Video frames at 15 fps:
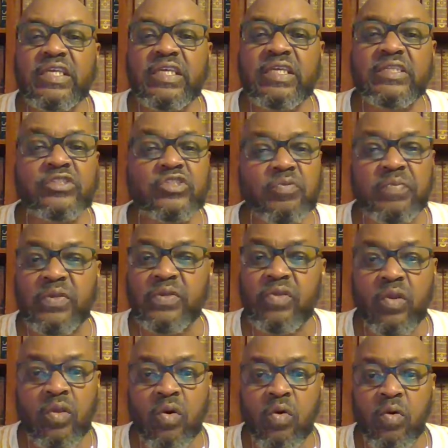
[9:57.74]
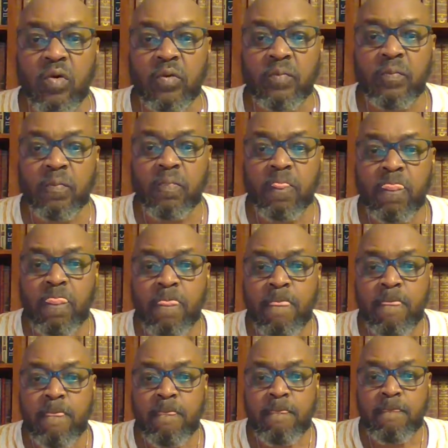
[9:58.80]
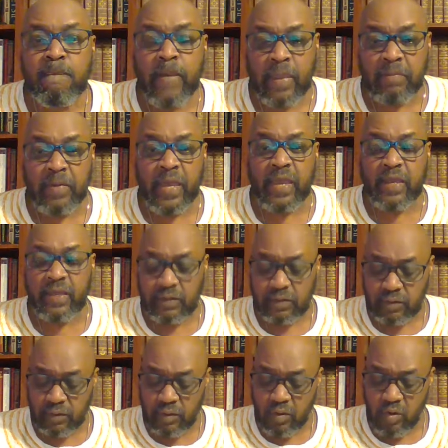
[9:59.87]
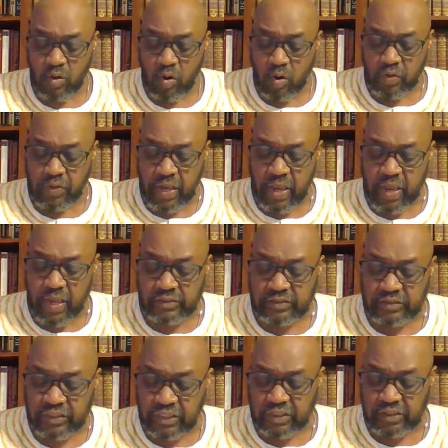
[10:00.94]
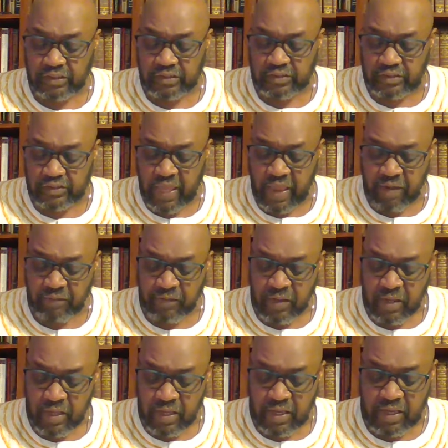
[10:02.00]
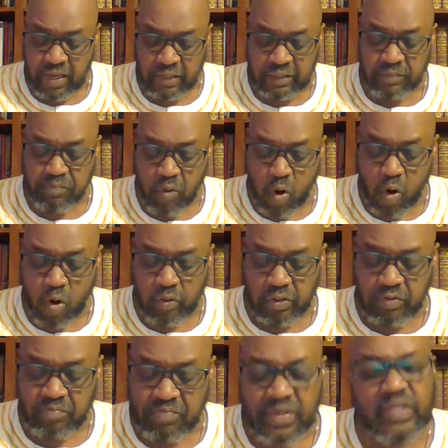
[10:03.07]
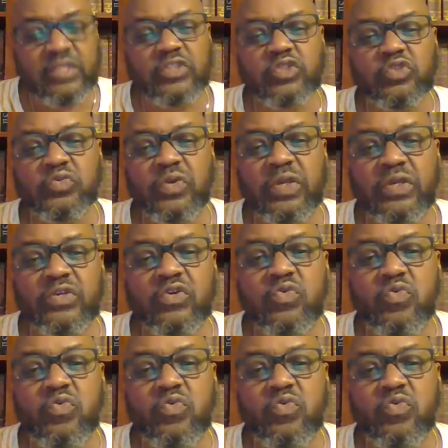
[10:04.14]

is to be the Lord. Amen. Oh, yes, deacons have an important ministry to